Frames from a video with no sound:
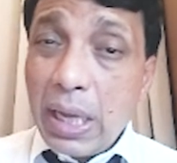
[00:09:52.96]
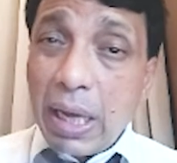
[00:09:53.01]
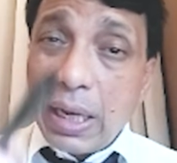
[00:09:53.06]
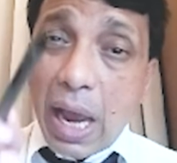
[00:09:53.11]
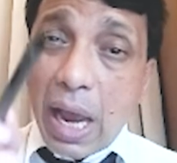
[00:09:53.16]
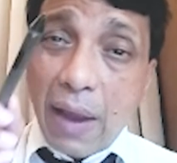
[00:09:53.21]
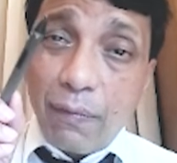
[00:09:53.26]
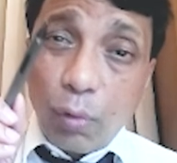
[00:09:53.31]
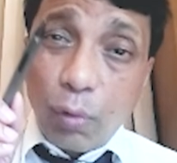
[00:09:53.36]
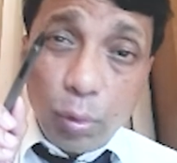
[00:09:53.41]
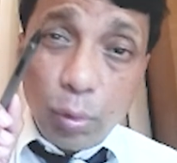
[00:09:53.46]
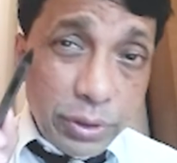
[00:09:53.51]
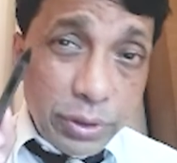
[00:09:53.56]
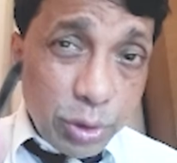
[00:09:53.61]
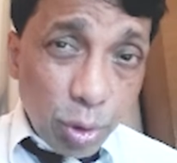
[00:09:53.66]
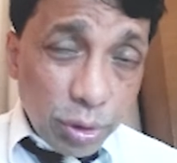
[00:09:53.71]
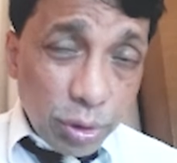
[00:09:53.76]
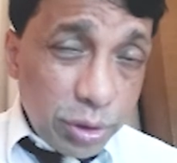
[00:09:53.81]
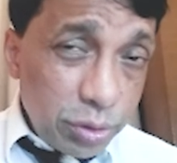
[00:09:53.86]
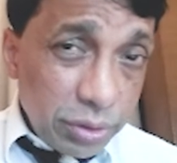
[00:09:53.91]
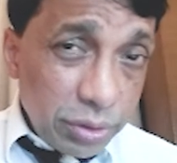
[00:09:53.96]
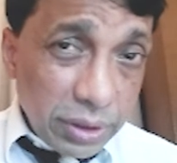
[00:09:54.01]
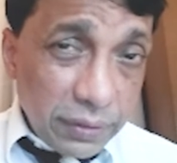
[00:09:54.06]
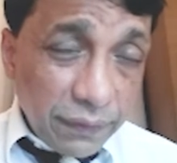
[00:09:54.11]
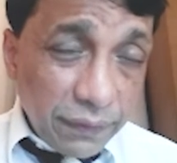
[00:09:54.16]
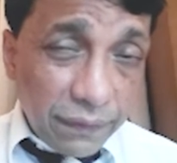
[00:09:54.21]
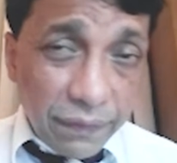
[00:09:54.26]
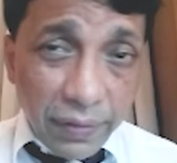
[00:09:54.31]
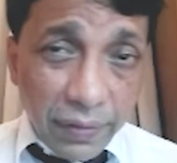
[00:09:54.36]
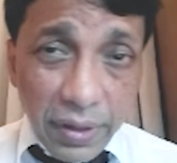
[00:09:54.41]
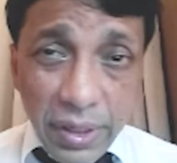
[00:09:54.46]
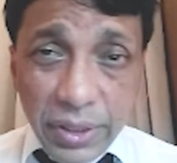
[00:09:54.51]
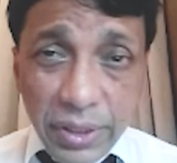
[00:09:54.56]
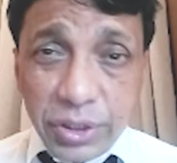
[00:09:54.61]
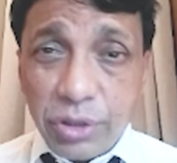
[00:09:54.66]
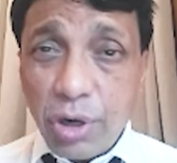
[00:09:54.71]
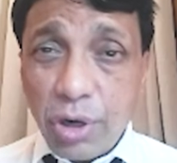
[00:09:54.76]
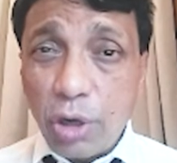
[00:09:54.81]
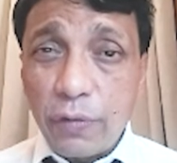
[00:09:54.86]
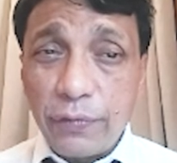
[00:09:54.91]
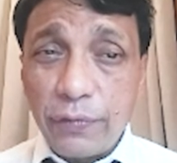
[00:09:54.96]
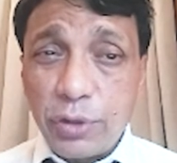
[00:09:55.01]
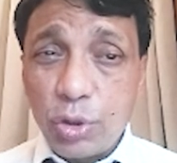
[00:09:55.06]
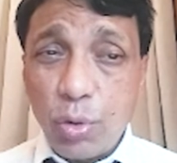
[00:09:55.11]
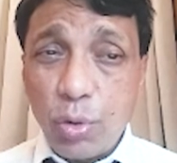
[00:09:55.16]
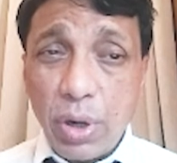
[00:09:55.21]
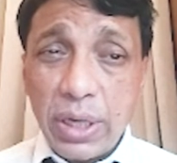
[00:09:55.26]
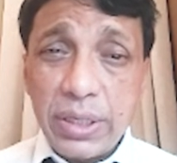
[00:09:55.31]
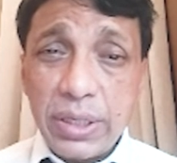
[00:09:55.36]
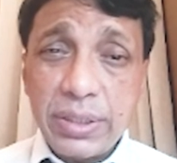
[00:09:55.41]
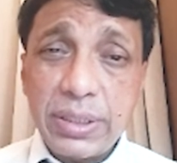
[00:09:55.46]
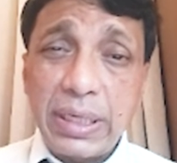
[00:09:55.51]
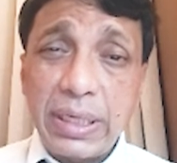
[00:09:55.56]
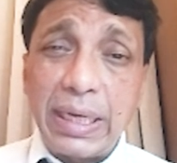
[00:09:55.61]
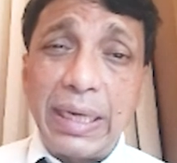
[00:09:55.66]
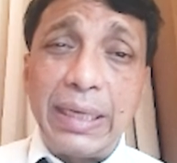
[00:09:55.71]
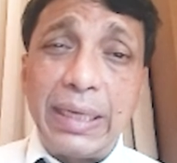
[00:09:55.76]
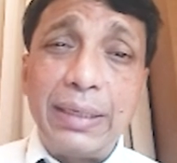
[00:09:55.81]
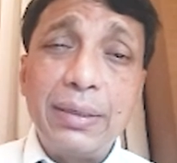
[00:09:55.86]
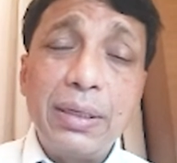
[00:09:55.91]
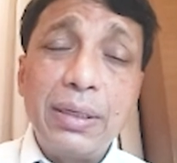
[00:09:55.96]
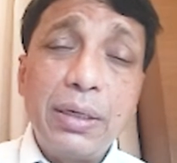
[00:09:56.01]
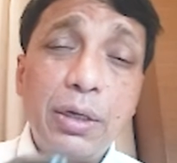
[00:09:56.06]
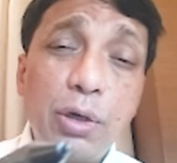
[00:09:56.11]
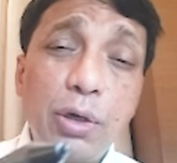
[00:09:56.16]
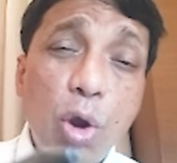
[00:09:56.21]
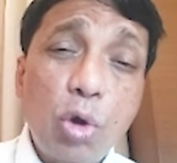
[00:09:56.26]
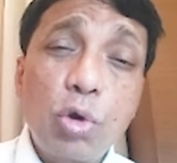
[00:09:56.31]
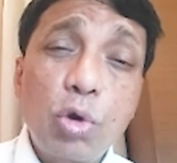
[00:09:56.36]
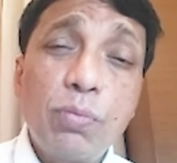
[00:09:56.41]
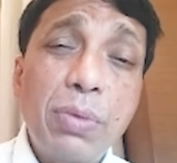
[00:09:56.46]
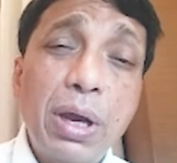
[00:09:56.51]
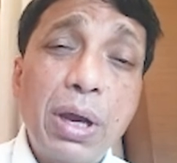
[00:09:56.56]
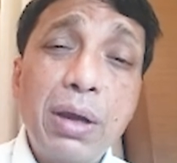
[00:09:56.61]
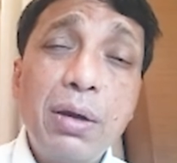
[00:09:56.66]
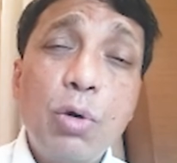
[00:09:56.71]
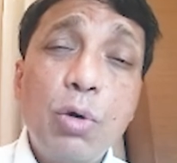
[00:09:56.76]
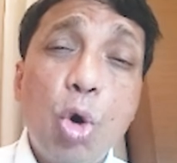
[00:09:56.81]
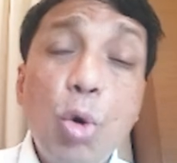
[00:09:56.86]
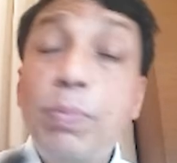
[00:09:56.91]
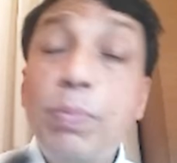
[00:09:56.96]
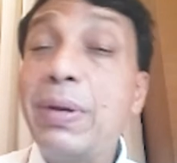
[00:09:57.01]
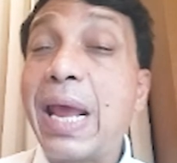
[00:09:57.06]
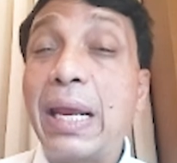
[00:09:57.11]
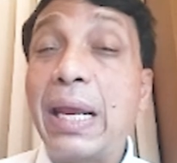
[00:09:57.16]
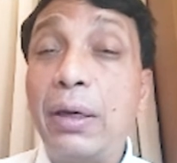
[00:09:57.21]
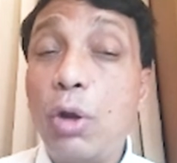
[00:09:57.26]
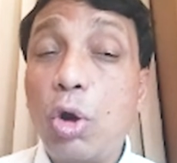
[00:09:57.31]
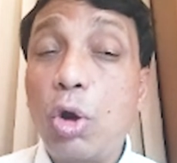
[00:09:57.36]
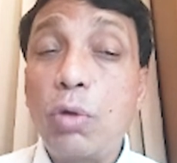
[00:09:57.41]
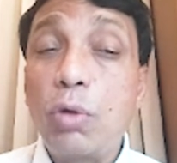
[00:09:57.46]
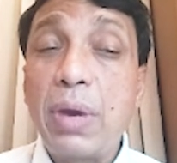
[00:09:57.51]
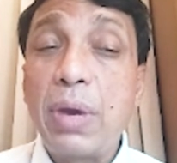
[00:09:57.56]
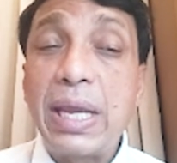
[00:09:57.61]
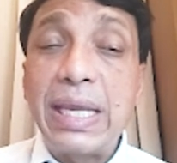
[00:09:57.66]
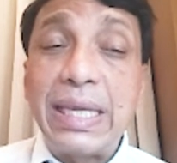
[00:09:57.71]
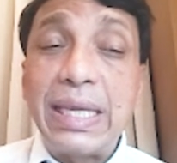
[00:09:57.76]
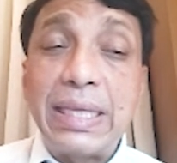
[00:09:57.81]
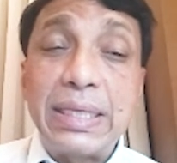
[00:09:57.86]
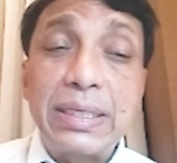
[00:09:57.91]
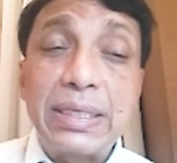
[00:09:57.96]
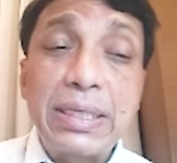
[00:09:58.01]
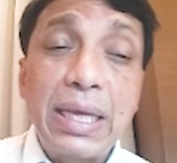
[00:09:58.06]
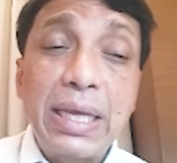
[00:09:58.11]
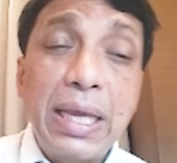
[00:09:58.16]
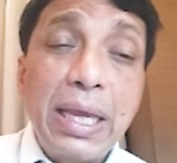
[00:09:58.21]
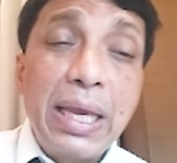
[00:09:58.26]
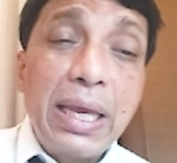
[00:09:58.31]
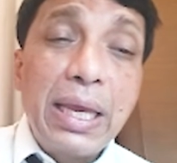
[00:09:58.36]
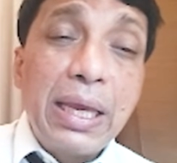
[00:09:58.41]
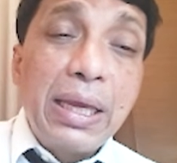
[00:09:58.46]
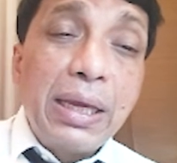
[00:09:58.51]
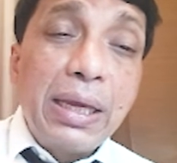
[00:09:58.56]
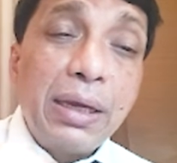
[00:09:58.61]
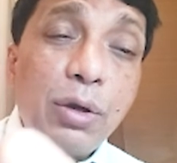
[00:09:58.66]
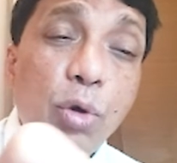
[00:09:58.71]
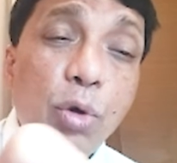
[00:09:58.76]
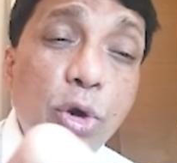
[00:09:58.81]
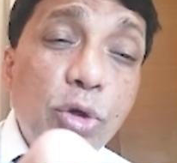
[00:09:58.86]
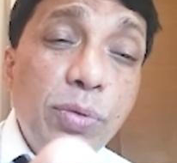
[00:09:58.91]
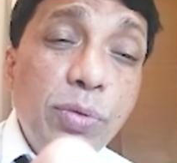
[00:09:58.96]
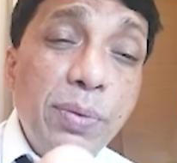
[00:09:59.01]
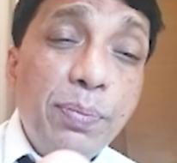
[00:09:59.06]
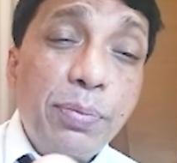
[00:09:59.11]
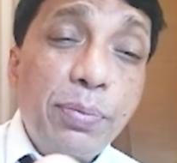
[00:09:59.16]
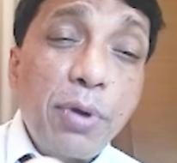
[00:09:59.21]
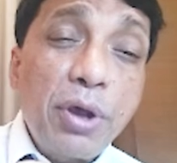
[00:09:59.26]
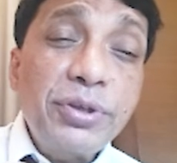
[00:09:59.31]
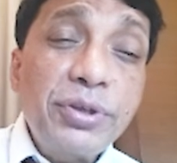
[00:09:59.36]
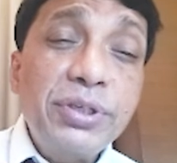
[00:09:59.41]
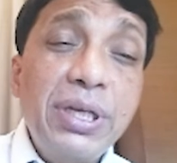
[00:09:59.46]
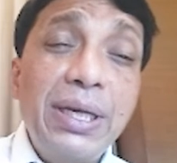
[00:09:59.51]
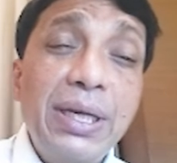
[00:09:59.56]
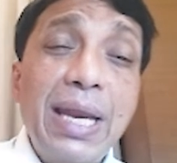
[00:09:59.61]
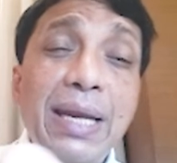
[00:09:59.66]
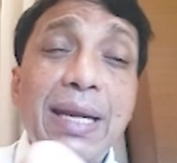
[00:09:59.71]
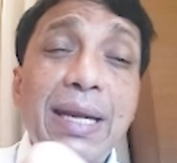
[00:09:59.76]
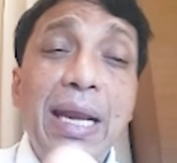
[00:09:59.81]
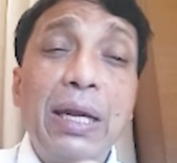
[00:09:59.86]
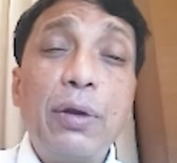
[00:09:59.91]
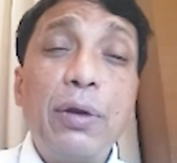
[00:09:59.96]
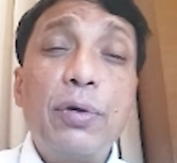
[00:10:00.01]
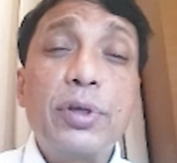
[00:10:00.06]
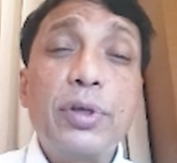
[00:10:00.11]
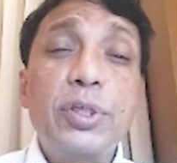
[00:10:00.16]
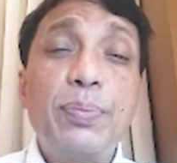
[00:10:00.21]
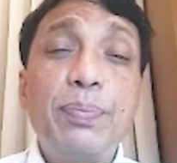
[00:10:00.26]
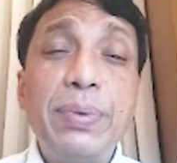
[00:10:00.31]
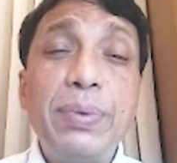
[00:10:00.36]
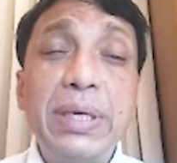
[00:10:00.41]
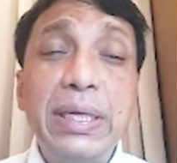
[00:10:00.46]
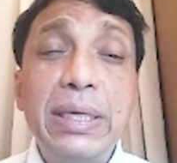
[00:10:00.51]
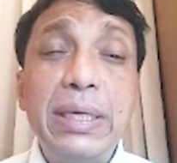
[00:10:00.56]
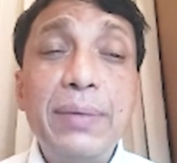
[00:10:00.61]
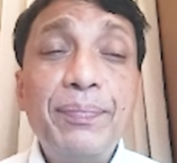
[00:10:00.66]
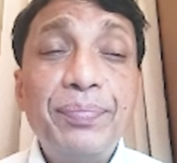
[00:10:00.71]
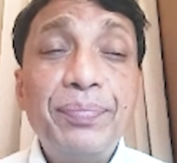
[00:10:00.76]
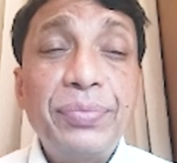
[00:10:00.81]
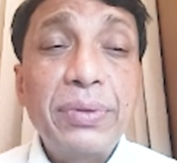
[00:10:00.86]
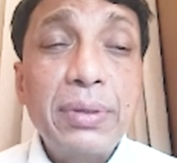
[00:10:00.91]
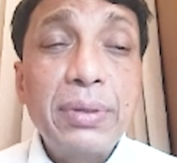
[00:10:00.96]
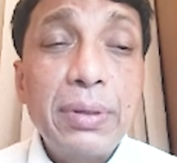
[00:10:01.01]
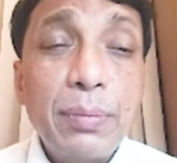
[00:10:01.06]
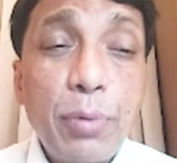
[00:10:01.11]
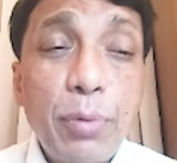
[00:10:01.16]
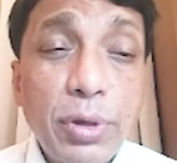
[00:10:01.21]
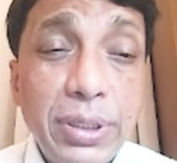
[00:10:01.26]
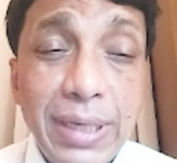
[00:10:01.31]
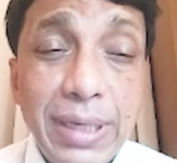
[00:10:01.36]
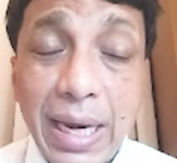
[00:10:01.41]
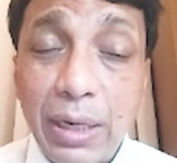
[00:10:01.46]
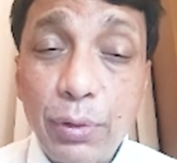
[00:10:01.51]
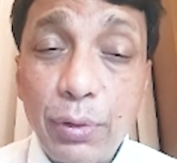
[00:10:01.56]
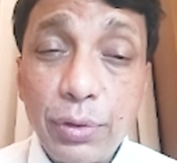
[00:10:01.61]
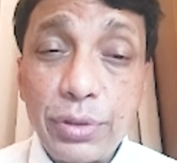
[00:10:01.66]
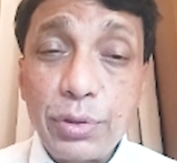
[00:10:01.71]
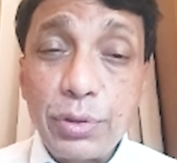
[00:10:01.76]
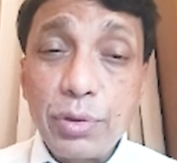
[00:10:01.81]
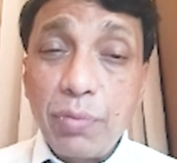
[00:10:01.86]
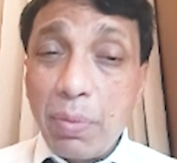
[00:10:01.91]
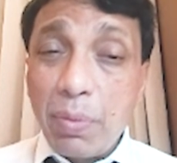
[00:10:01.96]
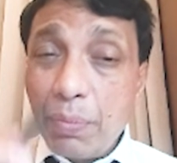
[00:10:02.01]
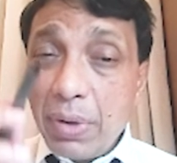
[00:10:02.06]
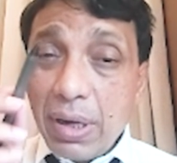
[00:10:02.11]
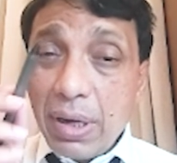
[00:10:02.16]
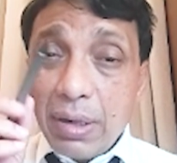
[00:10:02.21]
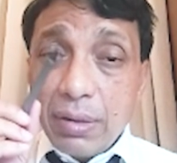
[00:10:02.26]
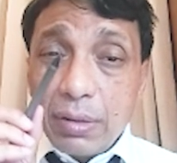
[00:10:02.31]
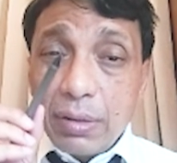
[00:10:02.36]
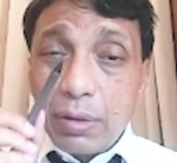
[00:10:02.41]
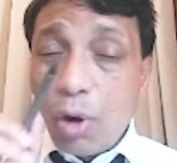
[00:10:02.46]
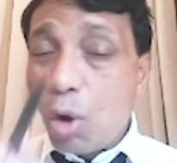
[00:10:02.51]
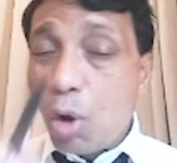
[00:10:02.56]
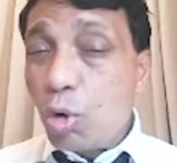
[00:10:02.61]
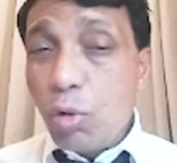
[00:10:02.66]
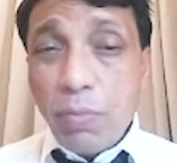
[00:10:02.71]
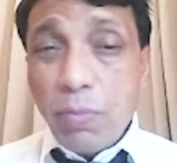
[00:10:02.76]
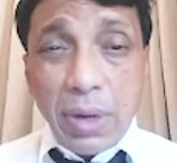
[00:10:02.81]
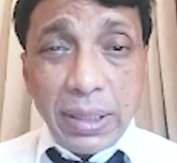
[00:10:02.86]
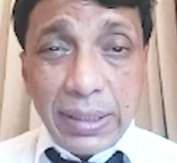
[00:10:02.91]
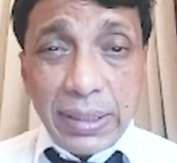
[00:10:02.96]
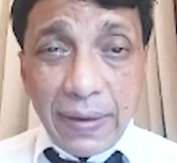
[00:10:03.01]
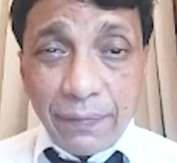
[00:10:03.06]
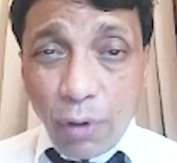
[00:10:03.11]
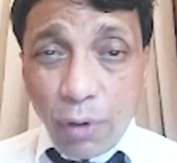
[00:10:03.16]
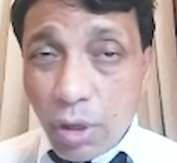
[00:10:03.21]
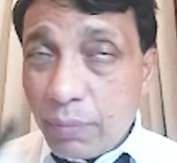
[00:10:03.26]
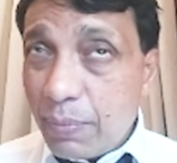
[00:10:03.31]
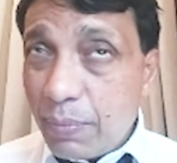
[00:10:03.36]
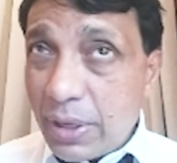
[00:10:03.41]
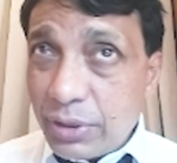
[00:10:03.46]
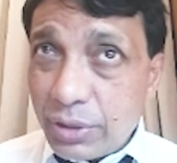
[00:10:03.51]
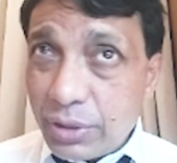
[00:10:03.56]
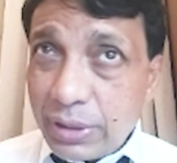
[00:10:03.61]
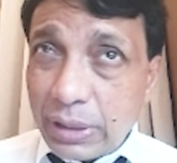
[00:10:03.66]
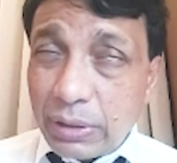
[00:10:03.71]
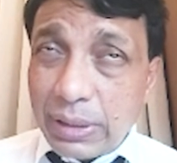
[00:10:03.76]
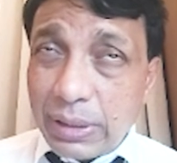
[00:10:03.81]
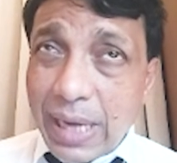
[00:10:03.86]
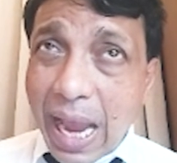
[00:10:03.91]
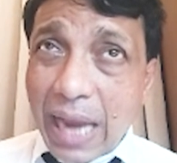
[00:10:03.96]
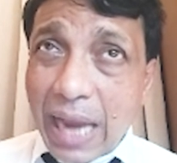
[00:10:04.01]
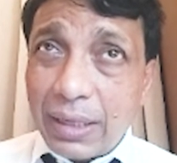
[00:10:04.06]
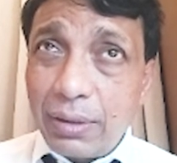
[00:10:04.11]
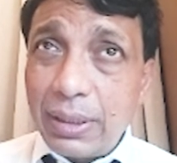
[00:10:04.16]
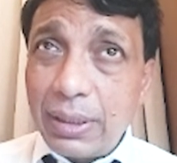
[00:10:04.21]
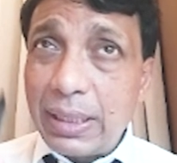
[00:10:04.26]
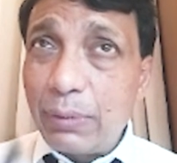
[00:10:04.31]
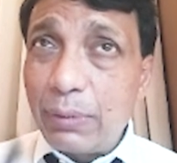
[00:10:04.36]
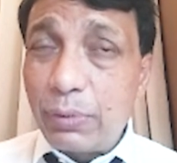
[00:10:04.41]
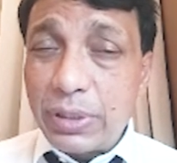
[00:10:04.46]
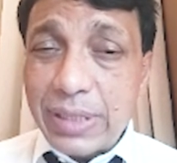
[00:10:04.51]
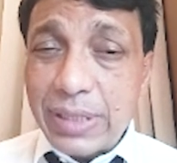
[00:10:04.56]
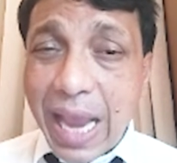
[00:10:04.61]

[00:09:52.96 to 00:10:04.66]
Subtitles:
I've always taught you that the first drug of choice in glaucoma, open-angle glaucoma, is going to be prostaglandin analogs. So remember, glaucoma, they have not mentioned it clearly with